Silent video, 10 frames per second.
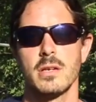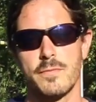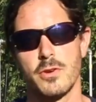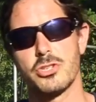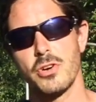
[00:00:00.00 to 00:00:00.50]

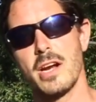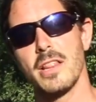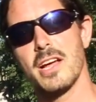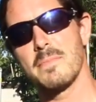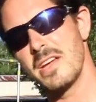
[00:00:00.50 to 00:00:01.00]
If you're training
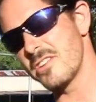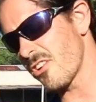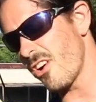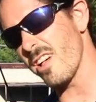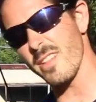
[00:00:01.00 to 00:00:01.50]
like me, you're
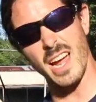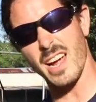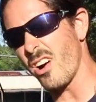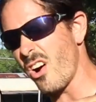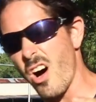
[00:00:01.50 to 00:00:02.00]

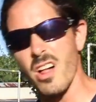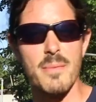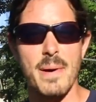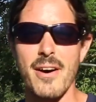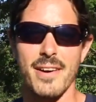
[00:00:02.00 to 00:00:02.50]
all
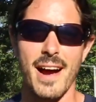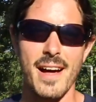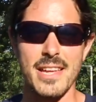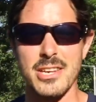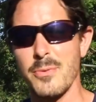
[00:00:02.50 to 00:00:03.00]
about
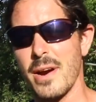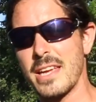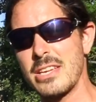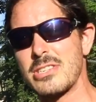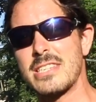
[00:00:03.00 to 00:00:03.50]
collie and you wanna
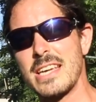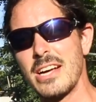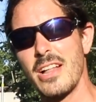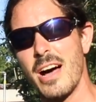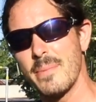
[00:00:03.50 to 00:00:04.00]
get your
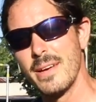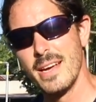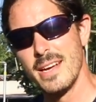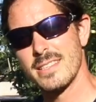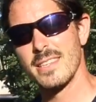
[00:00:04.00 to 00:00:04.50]
skill up
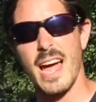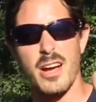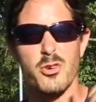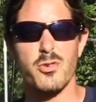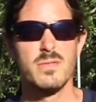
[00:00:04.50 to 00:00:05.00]
to that
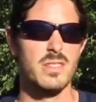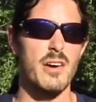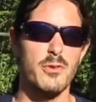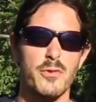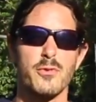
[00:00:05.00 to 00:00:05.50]

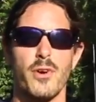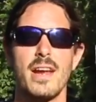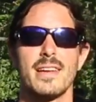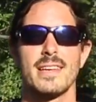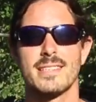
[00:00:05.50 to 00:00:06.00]
level of
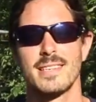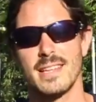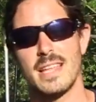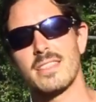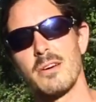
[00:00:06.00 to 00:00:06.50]
greatness,
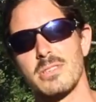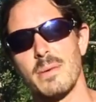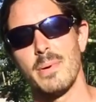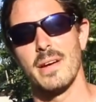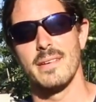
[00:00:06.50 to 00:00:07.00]
hit that thumbs
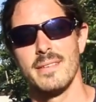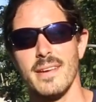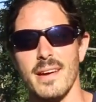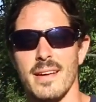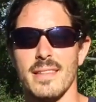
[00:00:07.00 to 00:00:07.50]
up button
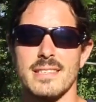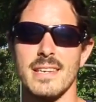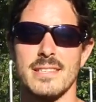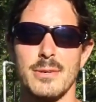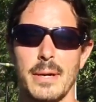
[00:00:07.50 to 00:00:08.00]
and let's
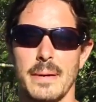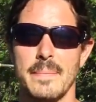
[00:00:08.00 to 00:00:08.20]
get to it.